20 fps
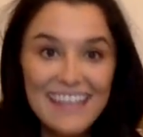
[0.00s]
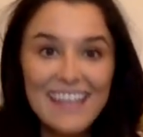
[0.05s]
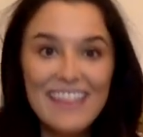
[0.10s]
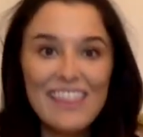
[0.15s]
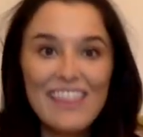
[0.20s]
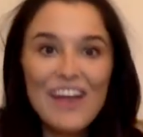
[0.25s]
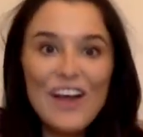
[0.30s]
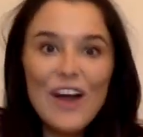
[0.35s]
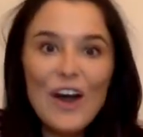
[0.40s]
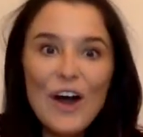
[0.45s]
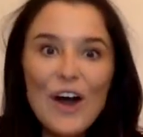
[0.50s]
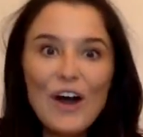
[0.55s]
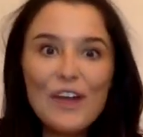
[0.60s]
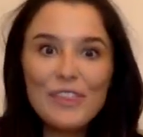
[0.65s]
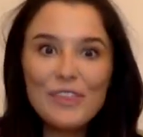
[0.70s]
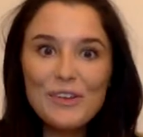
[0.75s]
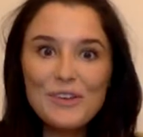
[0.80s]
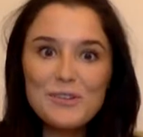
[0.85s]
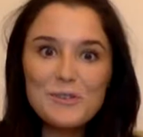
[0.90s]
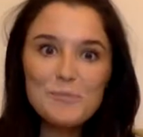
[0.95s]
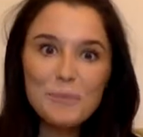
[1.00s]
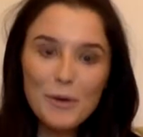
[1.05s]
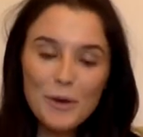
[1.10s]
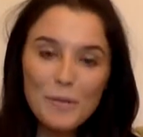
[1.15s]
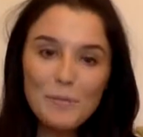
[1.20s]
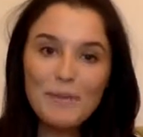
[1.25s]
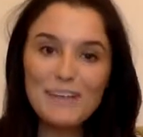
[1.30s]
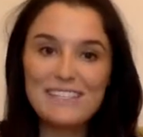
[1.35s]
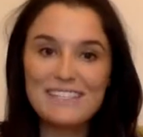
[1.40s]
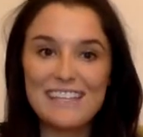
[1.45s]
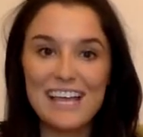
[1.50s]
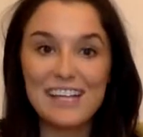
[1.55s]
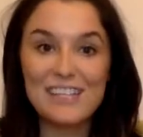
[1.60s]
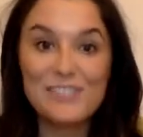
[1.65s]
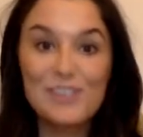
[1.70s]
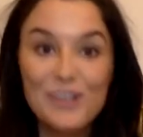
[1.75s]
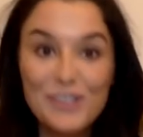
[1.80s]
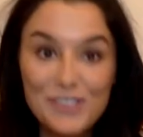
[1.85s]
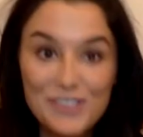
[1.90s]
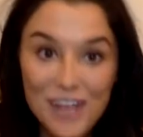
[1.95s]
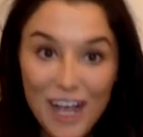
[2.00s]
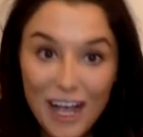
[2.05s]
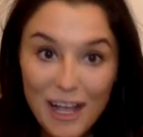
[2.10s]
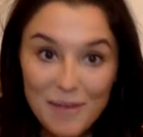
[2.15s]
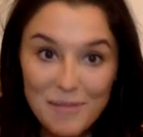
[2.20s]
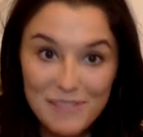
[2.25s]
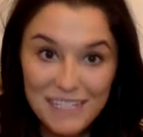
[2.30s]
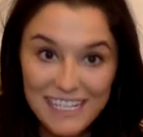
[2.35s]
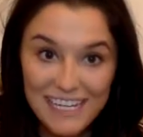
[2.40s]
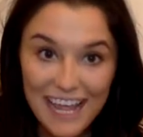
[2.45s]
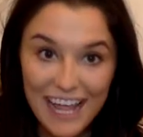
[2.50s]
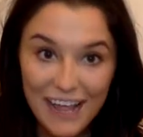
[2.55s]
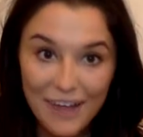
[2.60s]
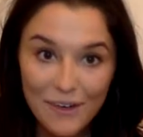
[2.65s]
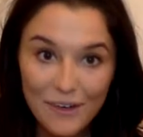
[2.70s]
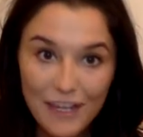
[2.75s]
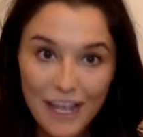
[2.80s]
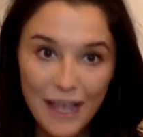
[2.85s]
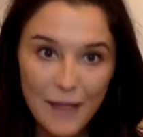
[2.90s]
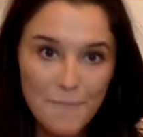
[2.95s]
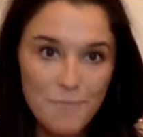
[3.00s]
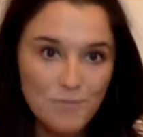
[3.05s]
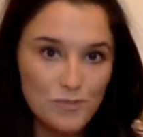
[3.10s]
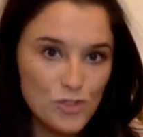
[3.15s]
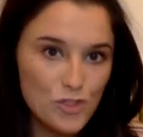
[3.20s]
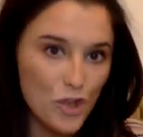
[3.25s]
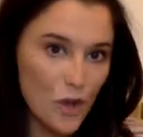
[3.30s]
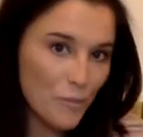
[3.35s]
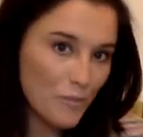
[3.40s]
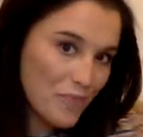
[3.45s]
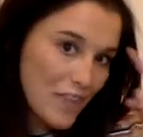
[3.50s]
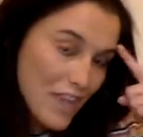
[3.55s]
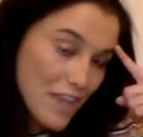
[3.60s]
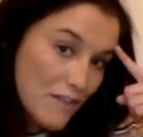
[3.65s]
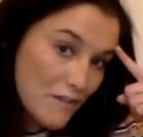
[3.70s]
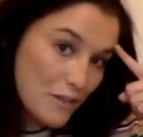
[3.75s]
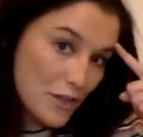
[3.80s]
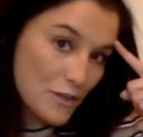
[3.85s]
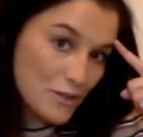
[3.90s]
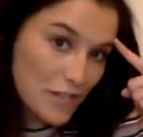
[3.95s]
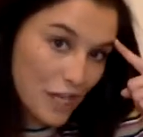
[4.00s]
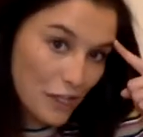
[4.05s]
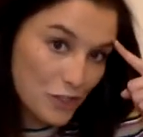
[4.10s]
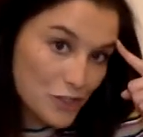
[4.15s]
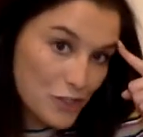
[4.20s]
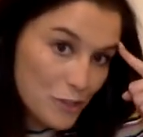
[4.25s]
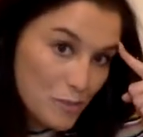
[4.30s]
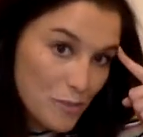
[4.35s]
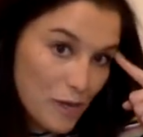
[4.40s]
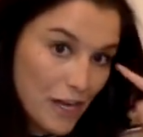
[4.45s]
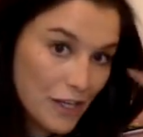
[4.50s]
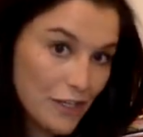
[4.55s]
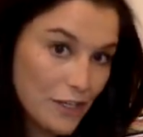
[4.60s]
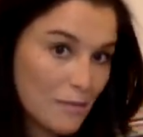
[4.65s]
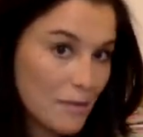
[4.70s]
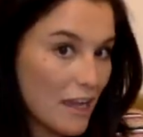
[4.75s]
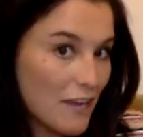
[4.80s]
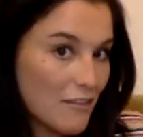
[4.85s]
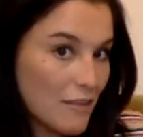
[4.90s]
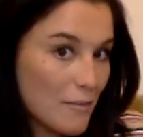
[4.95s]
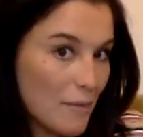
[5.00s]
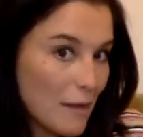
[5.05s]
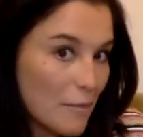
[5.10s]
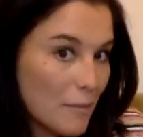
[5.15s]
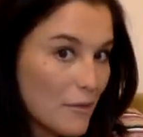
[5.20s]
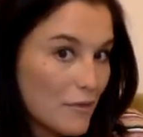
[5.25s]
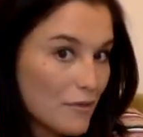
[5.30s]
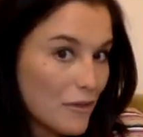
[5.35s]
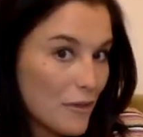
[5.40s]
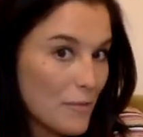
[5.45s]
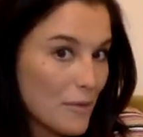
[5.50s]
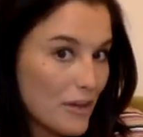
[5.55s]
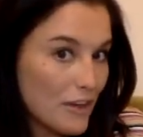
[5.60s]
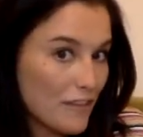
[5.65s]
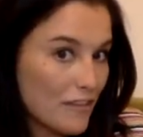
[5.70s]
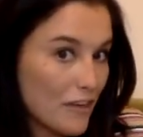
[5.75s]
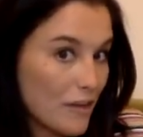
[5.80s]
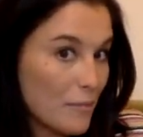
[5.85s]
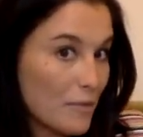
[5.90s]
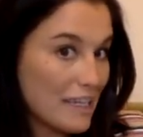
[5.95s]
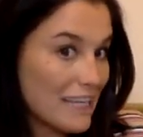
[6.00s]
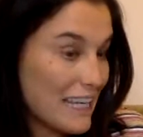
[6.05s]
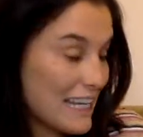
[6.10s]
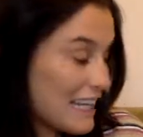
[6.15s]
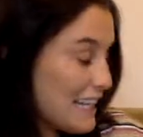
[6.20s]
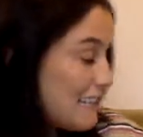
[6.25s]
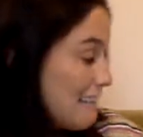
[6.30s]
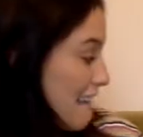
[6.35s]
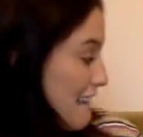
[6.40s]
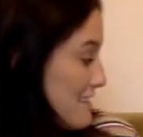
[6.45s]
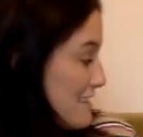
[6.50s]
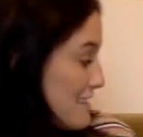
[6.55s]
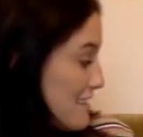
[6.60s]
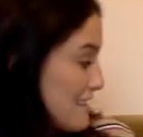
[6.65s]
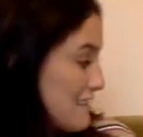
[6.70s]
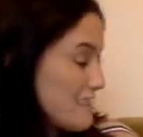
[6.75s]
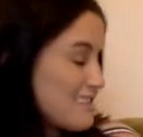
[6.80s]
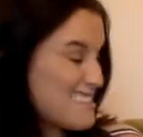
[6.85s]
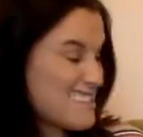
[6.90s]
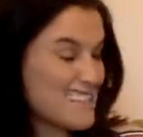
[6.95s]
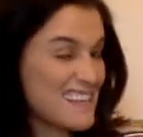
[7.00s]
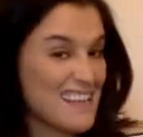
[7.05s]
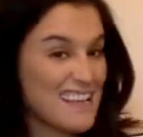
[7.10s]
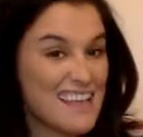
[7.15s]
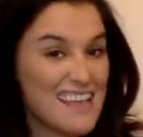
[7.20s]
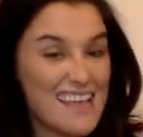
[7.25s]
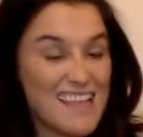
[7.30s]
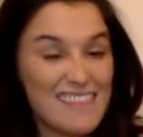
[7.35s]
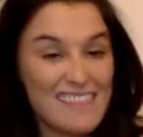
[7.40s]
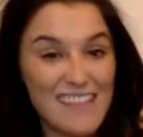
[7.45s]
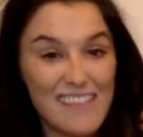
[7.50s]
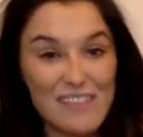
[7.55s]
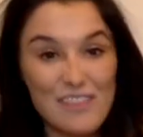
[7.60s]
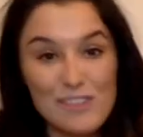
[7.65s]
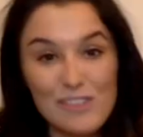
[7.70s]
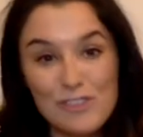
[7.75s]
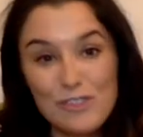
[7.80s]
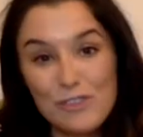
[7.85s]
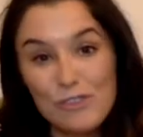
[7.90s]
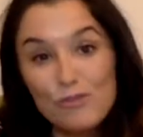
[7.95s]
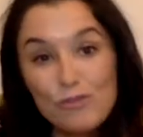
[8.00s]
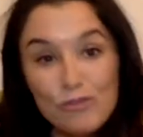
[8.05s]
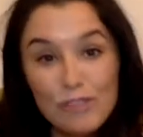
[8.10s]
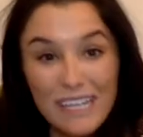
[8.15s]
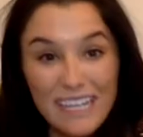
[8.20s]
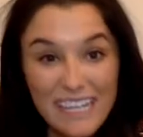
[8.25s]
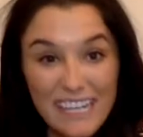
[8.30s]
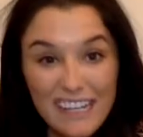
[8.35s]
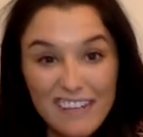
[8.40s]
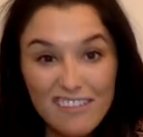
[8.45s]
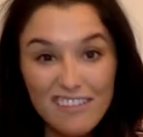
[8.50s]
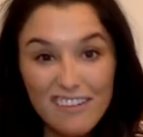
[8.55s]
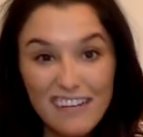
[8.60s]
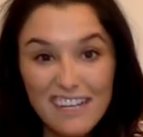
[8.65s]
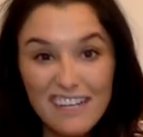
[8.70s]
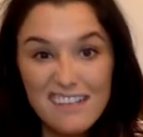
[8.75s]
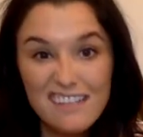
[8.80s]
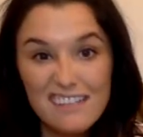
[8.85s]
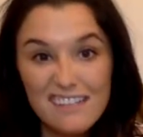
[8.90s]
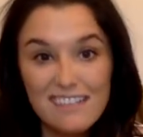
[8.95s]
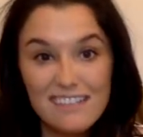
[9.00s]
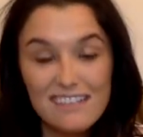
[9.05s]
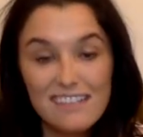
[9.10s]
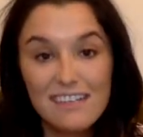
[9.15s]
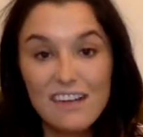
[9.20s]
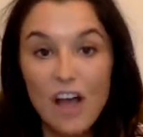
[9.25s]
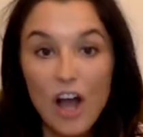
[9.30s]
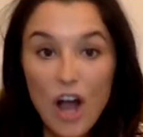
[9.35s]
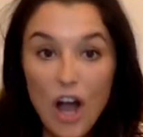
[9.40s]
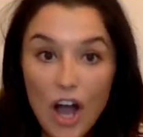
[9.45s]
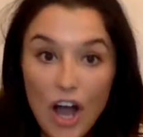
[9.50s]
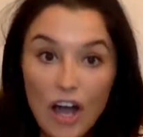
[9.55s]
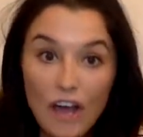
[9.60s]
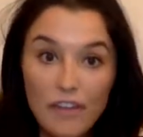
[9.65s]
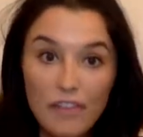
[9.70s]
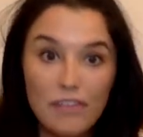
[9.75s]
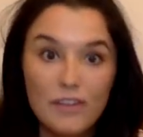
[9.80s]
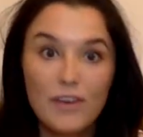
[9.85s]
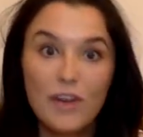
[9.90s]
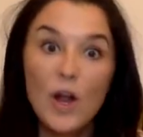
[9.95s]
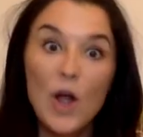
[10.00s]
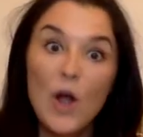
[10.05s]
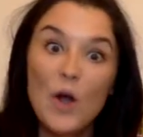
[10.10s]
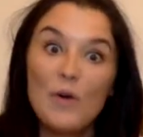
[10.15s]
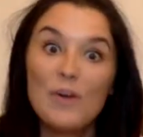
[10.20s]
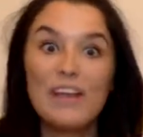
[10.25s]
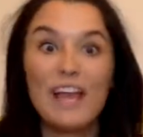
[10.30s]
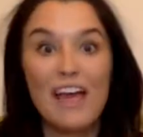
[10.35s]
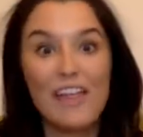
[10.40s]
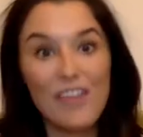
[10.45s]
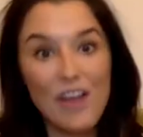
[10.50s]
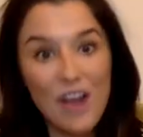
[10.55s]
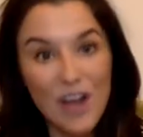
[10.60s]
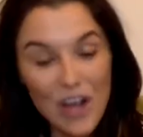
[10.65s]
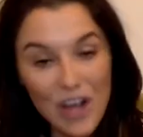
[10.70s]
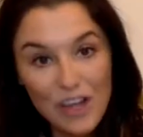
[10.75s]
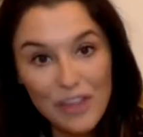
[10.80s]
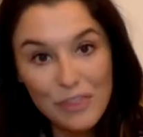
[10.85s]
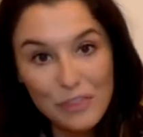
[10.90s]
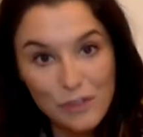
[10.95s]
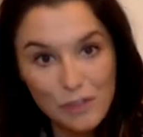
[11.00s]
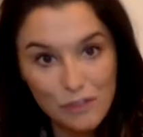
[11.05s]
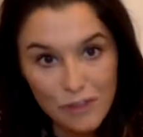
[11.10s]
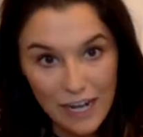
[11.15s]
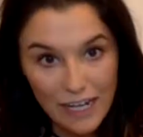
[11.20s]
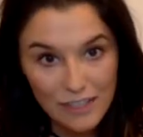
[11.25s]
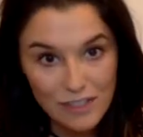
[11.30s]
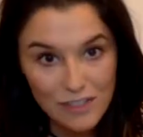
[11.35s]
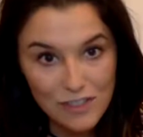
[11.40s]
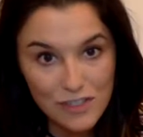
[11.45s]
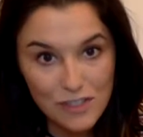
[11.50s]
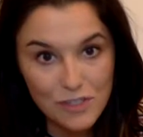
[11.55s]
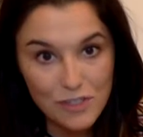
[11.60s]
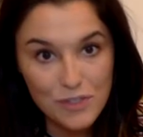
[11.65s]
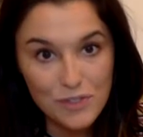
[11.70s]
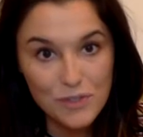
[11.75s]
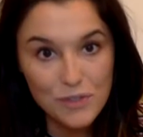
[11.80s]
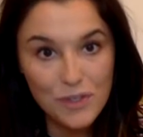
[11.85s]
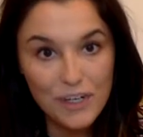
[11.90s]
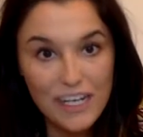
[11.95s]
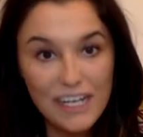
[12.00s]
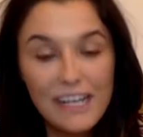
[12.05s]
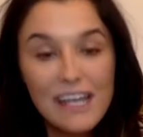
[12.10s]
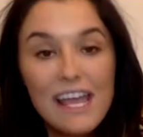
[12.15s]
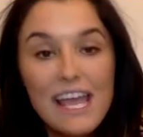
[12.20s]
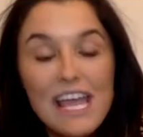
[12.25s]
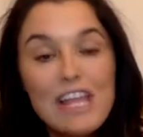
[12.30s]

the author's purpose. That's our job today, okay? So, if you touch your brain, you might remember from one of our beginning lessons that there's 3 reasons an author, the author writes the story.